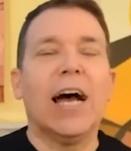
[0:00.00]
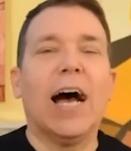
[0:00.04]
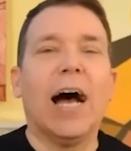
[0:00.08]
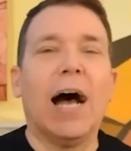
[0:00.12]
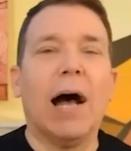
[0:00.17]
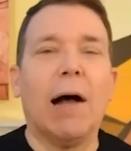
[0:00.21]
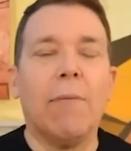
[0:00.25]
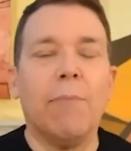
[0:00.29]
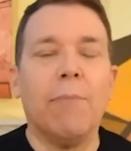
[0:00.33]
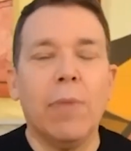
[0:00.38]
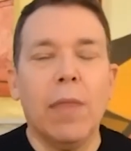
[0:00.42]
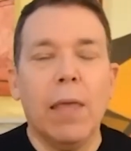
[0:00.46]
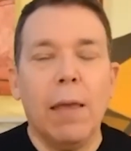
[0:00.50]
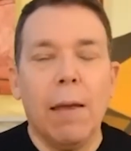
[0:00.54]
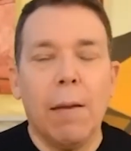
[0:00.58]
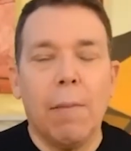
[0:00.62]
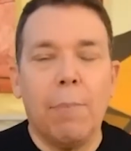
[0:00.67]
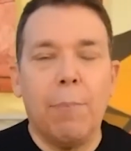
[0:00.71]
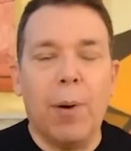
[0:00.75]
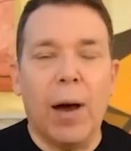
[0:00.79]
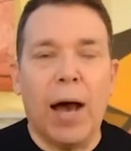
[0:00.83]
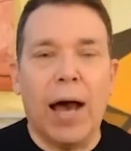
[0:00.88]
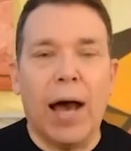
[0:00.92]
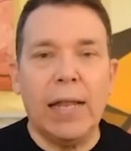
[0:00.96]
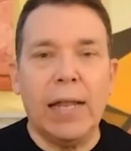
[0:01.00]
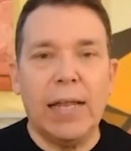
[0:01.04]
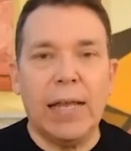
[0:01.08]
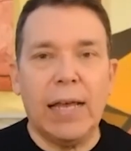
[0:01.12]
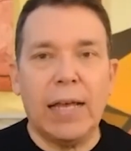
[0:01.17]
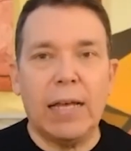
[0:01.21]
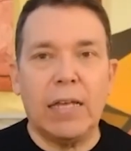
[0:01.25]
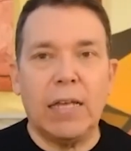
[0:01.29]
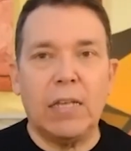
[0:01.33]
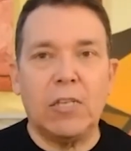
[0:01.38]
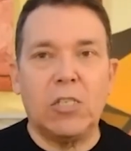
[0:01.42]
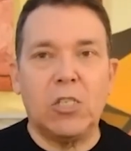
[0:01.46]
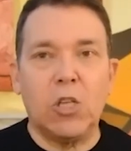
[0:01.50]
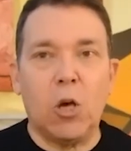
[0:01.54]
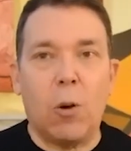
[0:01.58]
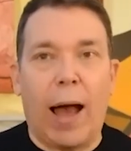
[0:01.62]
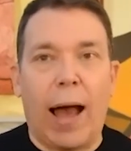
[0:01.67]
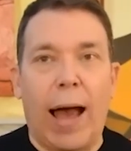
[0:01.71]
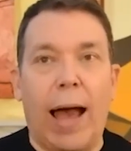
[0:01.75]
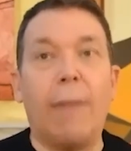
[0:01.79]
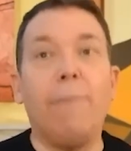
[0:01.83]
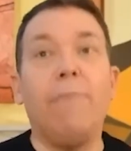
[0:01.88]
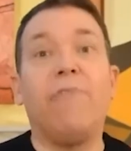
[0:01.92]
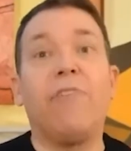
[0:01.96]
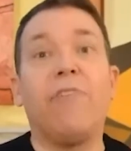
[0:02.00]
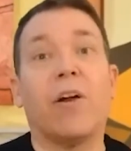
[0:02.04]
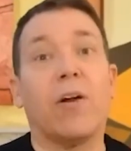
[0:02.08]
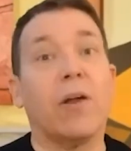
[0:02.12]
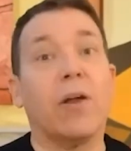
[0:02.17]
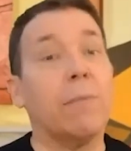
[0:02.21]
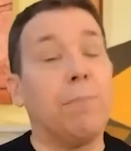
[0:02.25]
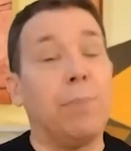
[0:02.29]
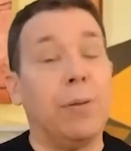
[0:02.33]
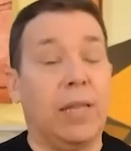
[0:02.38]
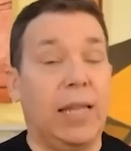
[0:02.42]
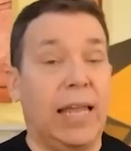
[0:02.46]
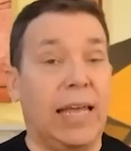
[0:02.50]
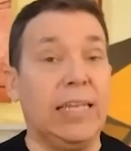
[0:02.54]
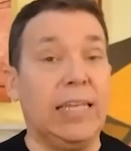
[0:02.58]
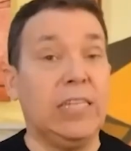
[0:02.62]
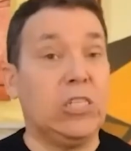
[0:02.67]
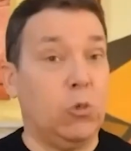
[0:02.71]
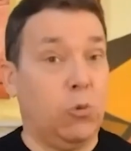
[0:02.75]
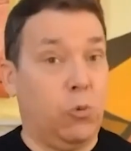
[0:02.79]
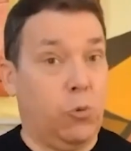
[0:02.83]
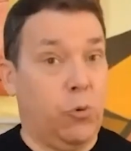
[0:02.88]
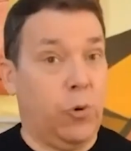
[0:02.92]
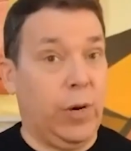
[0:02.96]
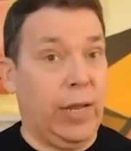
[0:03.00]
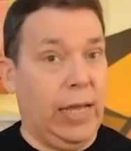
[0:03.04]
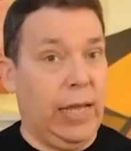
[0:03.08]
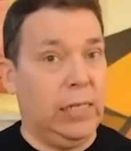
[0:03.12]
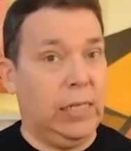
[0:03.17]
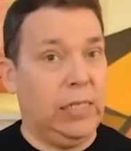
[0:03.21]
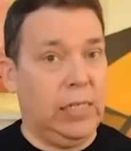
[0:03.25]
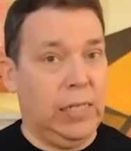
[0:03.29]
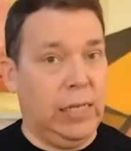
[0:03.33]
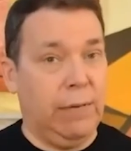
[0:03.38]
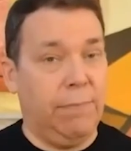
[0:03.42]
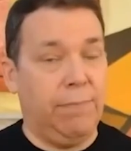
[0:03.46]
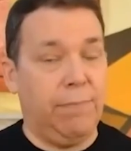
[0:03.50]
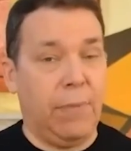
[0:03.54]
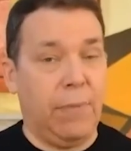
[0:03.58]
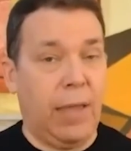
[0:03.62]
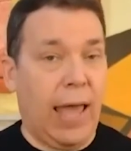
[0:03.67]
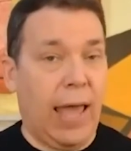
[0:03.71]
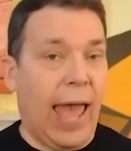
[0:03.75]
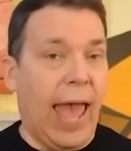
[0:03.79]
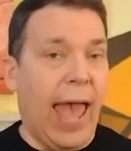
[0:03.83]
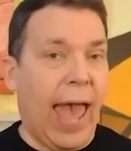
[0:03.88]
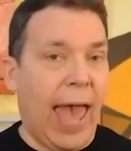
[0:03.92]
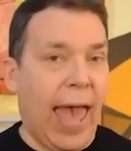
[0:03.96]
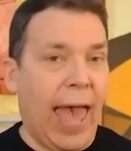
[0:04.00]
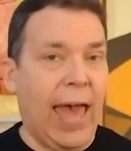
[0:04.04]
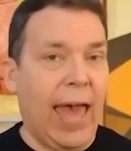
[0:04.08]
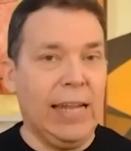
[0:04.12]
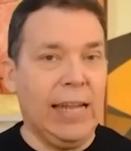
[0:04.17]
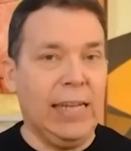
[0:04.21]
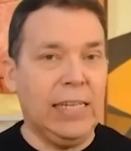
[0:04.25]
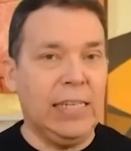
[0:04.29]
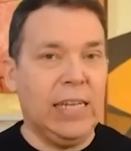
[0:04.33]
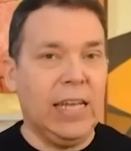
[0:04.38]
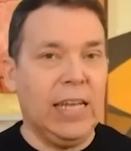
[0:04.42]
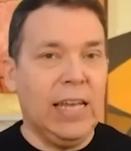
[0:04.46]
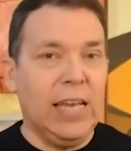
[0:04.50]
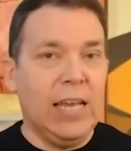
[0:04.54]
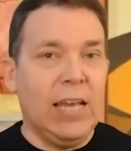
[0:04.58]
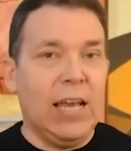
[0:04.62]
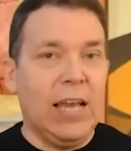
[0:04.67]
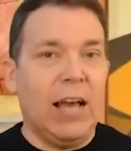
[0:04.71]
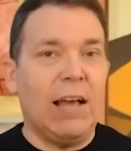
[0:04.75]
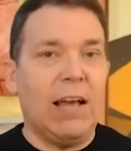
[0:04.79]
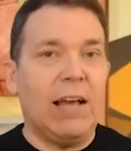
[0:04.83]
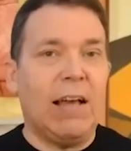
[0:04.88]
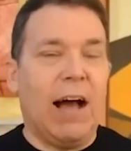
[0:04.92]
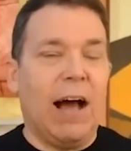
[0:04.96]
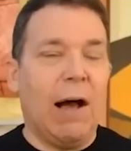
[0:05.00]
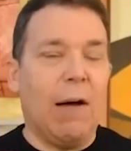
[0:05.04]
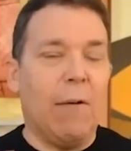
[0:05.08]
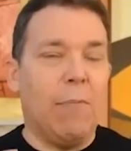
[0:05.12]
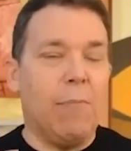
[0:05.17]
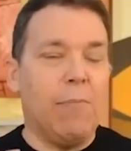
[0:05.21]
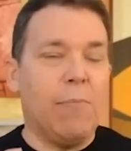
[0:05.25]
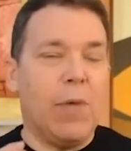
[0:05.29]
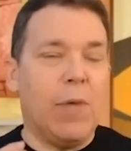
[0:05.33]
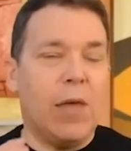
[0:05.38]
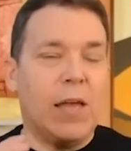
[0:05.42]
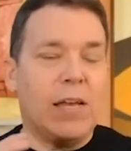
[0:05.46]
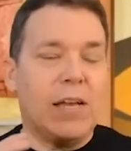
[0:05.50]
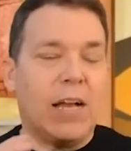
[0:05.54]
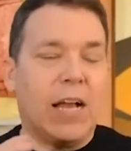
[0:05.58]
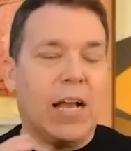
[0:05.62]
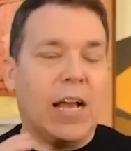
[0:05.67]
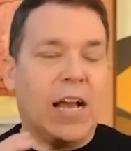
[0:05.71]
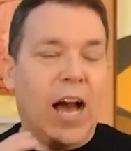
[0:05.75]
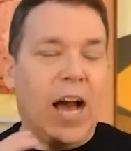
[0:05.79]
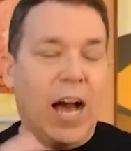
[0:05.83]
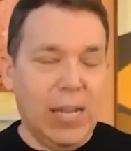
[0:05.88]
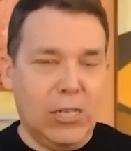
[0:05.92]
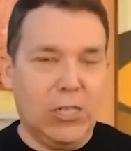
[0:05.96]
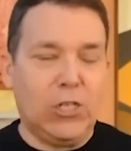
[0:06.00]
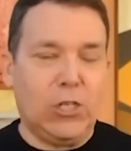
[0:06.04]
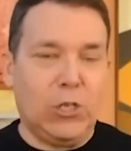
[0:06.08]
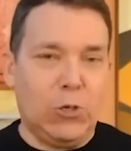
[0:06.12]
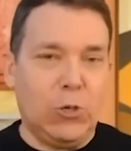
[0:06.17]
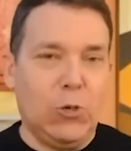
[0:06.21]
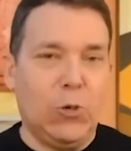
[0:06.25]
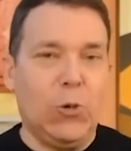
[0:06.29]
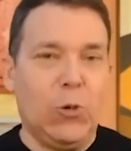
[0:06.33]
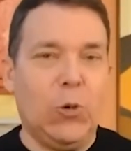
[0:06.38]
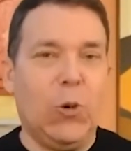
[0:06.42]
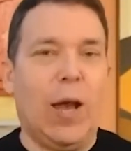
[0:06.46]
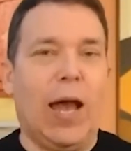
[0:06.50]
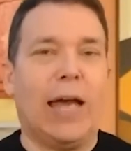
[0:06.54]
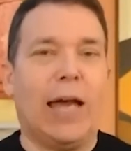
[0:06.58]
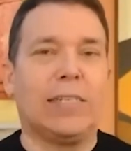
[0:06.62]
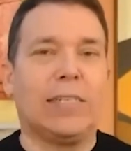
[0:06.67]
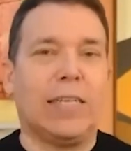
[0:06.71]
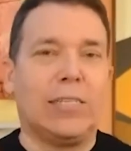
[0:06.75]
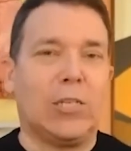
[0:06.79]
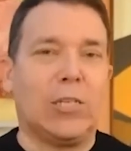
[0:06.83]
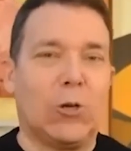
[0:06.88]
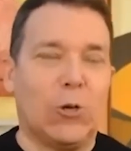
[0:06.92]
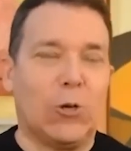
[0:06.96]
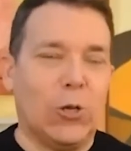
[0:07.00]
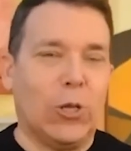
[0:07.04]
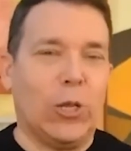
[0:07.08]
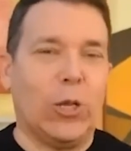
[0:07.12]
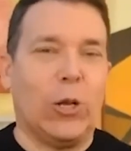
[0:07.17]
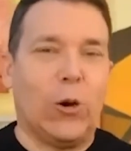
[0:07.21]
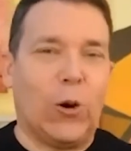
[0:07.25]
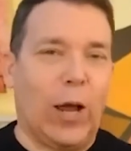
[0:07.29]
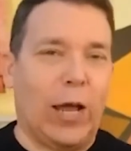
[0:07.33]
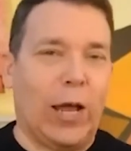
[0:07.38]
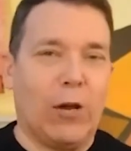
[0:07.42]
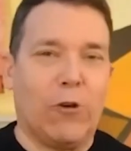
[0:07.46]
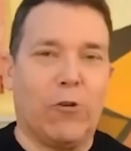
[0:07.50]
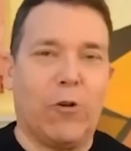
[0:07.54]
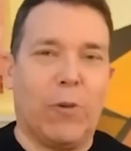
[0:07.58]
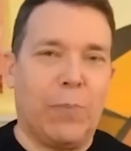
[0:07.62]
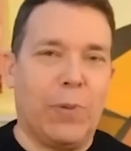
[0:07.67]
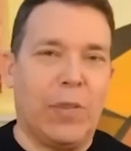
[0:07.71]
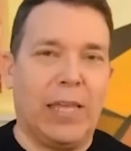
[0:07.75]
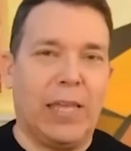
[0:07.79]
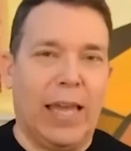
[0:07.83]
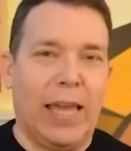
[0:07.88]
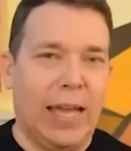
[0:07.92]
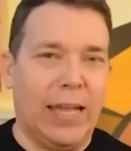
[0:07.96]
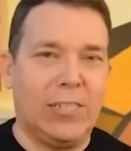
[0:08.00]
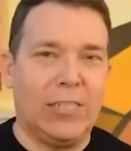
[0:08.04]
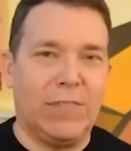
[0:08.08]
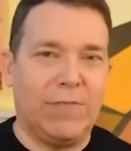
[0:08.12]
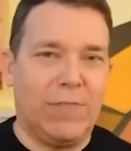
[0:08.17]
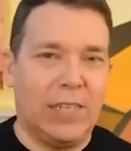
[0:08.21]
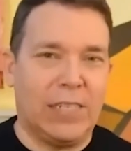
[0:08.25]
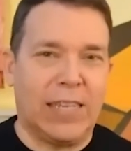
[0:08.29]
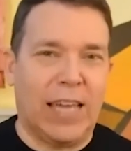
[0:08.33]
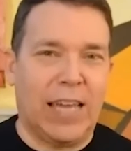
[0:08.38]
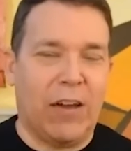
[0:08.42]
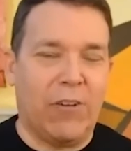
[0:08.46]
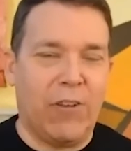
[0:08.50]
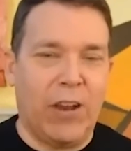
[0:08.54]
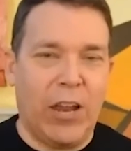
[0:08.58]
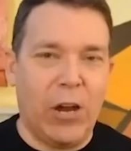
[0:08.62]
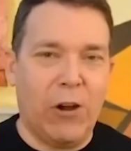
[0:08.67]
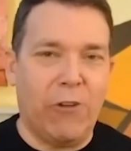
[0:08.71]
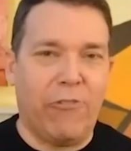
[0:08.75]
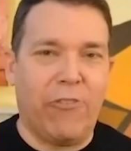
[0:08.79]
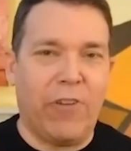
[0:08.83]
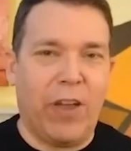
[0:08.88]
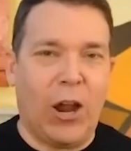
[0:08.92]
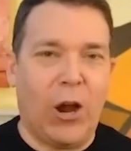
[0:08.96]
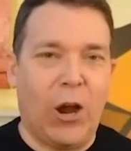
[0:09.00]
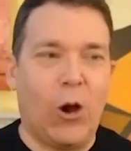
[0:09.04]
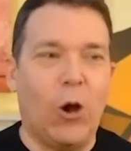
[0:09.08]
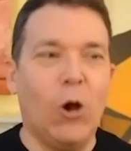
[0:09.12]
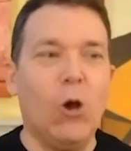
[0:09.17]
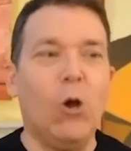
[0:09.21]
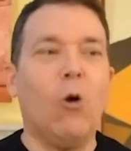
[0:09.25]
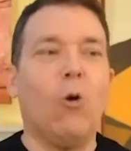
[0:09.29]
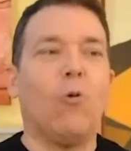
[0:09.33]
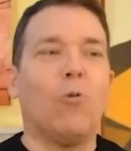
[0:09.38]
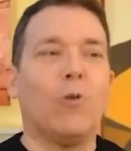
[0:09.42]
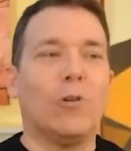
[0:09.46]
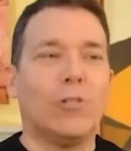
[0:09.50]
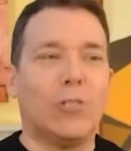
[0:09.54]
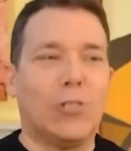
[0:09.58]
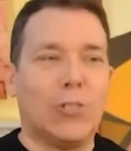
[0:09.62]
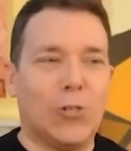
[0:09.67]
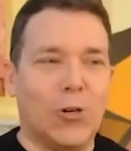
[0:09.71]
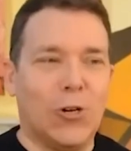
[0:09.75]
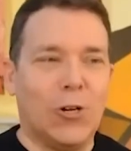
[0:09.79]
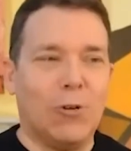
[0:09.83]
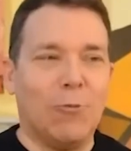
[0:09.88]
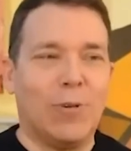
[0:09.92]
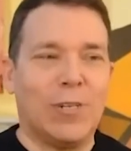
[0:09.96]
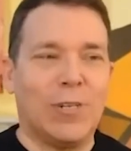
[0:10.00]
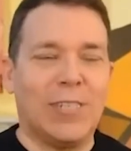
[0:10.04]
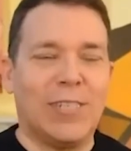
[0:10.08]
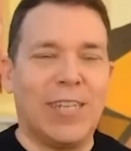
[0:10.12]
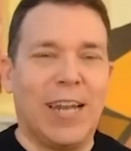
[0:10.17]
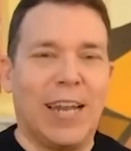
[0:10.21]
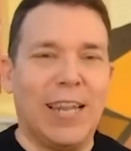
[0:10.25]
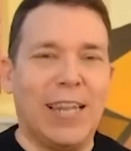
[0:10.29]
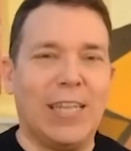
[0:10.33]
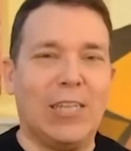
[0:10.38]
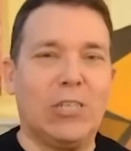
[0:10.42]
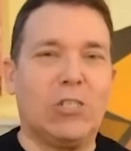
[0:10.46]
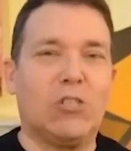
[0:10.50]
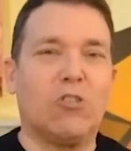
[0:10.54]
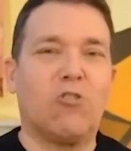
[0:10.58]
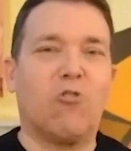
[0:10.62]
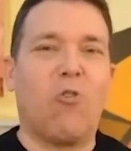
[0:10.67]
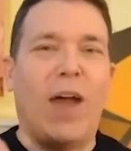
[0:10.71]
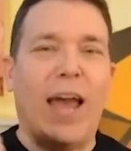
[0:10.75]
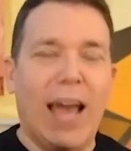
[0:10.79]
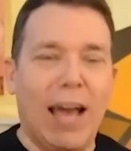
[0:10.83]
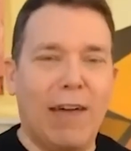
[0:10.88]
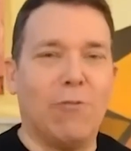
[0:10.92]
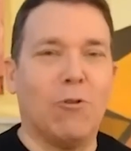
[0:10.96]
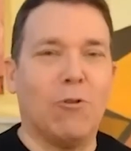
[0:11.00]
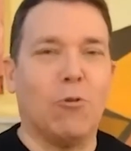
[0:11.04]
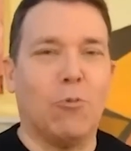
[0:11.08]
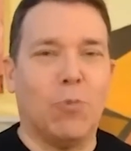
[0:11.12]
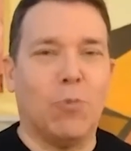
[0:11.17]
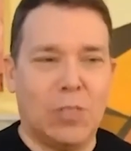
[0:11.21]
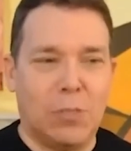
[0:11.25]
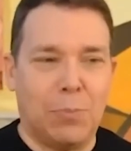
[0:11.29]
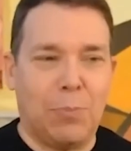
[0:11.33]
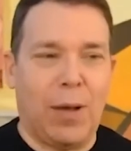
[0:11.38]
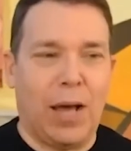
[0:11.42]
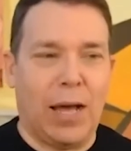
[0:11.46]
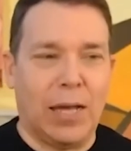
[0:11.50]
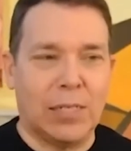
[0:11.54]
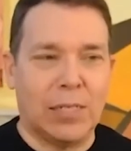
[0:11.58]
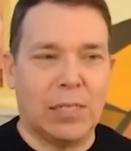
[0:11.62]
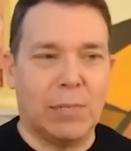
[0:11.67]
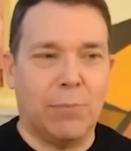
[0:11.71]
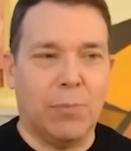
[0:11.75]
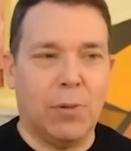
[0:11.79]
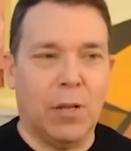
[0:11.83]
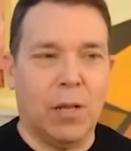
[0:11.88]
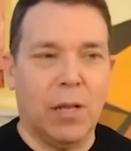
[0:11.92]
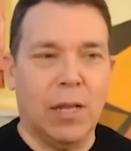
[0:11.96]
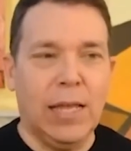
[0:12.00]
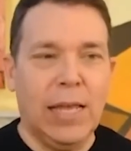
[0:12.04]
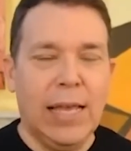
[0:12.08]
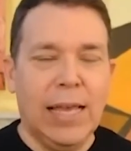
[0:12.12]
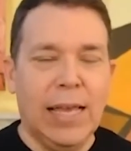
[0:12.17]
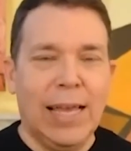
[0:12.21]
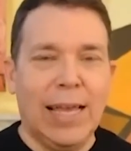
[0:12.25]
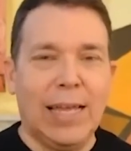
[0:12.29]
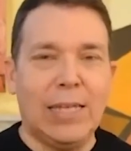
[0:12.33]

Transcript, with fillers: Um, but so I'm very place-oriented and um, cut to, as I said earlier, I grew up in the age of discount airfare, where certain where suddenly travel was possible.